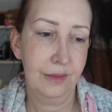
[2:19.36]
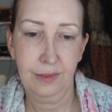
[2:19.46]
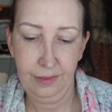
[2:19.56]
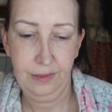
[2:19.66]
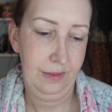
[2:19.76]

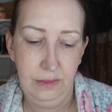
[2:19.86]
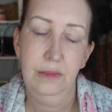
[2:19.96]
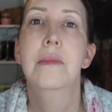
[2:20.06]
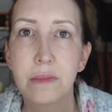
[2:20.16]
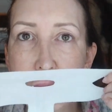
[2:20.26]
coming up
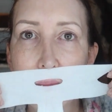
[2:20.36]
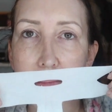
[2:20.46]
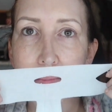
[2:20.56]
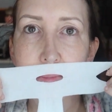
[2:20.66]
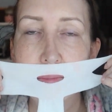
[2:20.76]
like the
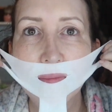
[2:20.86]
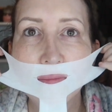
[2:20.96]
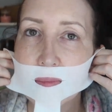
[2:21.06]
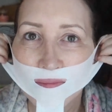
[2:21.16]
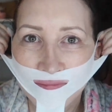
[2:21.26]

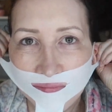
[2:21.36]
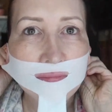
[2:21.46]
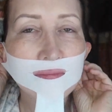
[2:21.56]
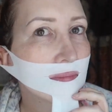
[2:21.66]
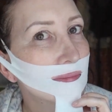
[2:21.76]
day
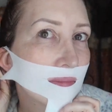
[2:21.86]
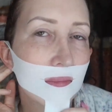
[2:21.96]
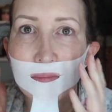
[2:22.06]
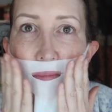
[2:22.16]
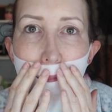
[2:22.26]
before
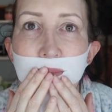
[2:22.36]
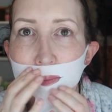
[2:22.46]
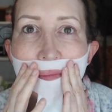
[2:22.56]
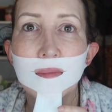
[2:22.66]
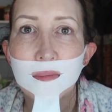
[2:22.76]

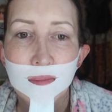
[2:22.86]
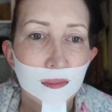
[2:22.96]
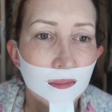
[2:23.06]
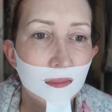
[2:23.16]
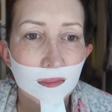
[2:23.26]
You're
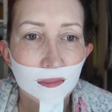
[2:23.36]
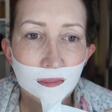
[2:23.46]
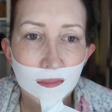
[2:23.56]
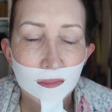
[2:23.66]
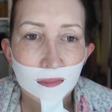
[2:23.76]
like a
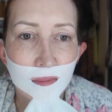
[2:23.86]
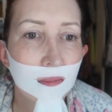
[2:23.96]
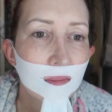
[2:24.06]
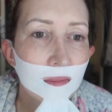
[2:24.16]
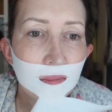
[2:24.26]
stone
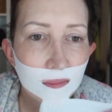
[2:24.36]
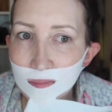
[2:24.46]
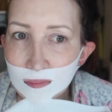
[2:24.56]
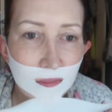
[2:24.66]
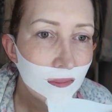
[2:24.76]
on my
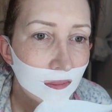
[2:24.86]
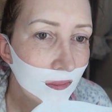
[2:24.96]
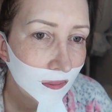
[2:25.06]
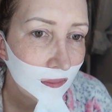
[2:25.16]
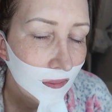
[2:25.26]

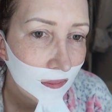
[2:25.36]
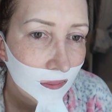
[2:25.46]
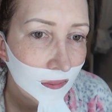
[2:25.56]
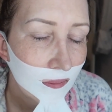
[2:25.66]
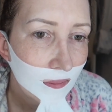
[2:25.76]
pillow
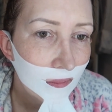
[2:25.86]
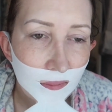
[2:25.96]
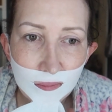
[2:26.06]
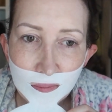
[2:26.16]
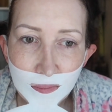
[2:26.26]

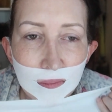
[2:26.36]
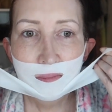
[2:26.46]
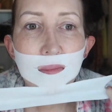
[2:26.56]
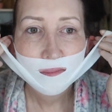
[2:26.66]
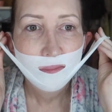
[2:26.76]
I
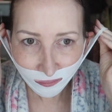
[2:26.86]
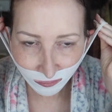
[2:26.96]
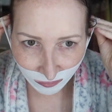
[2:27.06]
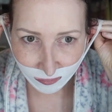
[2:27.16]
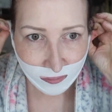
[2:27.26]
don't make a
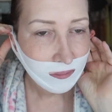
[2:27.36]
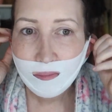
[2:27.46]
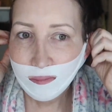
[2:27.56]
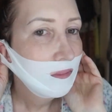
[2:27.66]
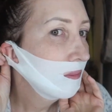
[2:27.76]

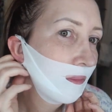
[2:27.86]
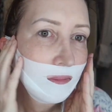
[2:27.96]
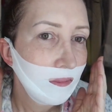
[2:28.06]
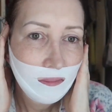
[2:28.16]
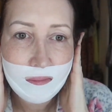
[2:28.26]
sound when I
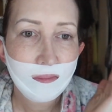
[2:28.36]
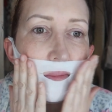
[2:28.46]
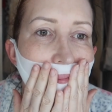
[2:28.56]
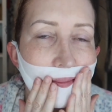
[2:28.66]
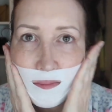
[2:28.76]
shut
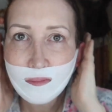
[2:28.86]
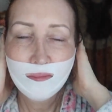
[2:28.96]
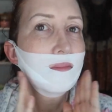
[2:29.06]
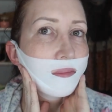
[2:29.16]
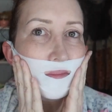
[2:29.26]
the
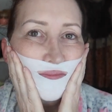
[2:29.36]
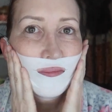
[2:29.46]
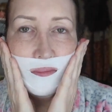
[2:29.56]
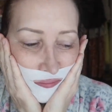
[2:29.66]
door